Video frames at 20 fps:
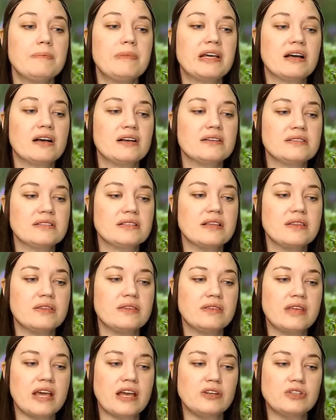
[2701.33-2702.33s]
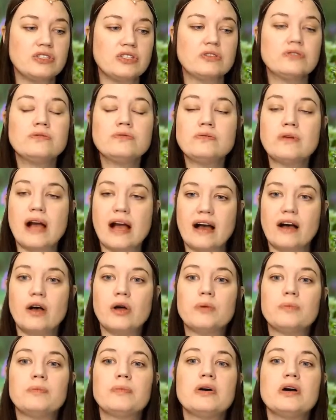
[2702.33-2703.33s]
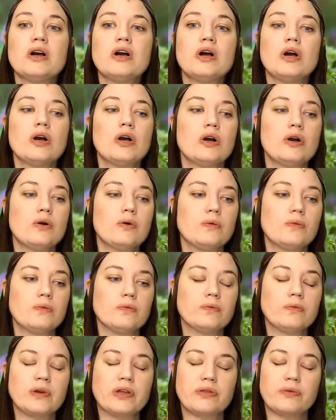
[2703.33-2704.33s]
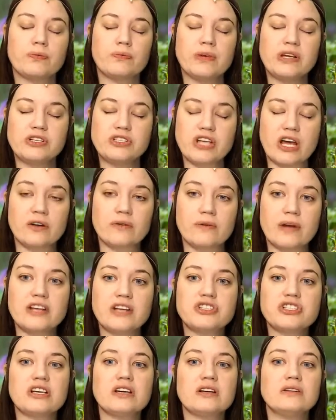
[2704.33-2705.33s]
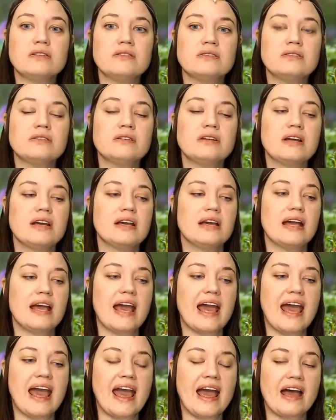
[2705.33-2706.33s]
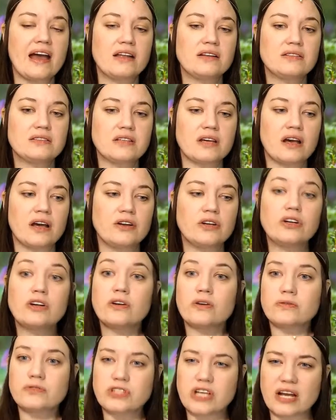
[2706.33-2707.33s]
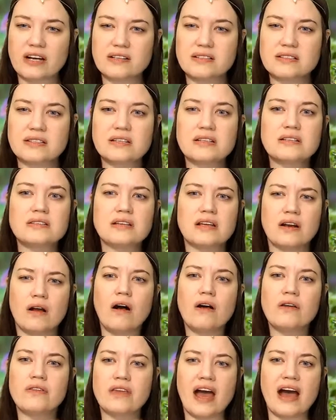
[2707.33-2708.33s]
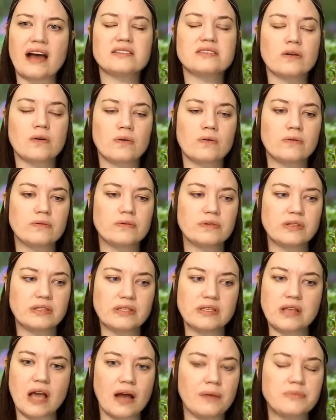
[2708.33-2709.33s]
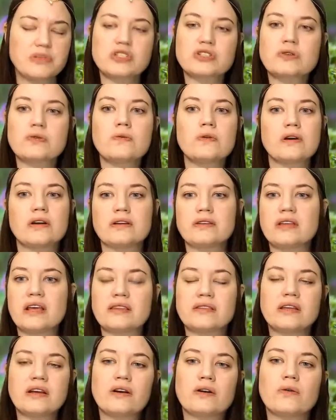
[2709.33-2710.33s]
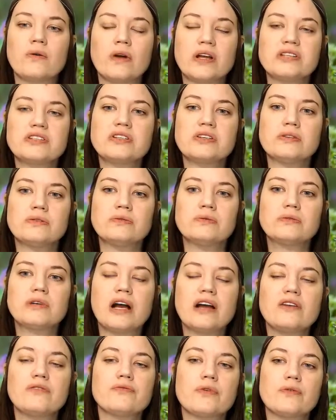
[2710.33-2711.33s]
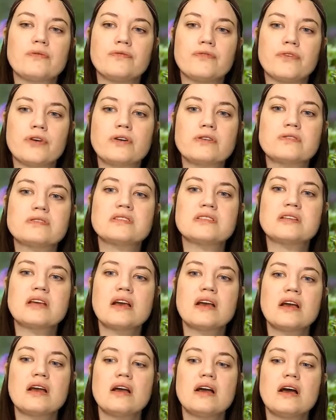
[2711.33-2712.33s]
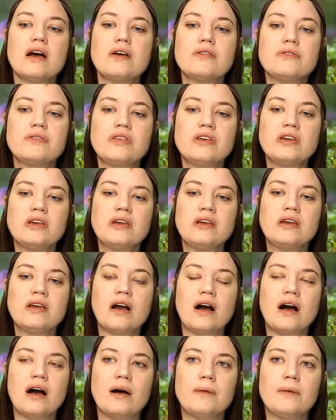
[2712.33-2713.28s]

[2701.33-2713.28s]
because they do help with regeneration and neurogenesis and all that. So I'm sure that they're going to kind of reverse the